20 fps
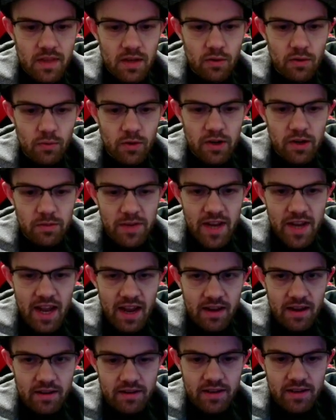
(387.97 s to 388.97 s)
We're going to be
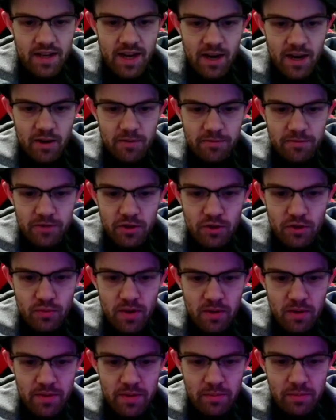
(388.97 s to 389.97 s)
careful
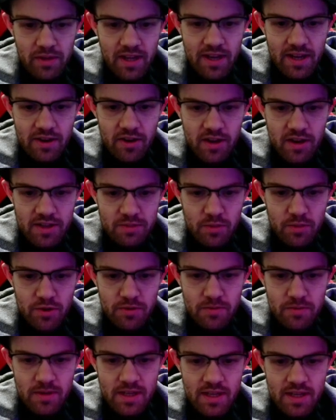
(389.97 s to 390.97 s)
where we play
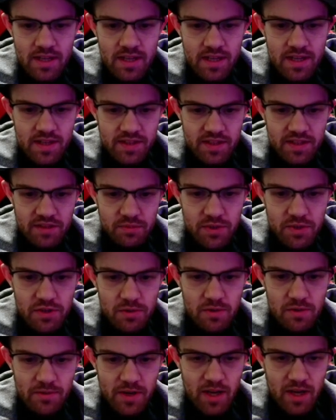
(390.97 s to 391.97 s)
Cosmo, since we
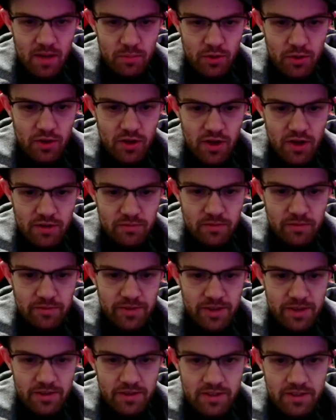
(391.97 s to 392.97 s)
do have a couple on
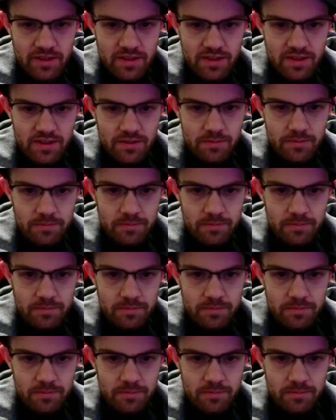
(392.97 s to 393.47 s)
reveals.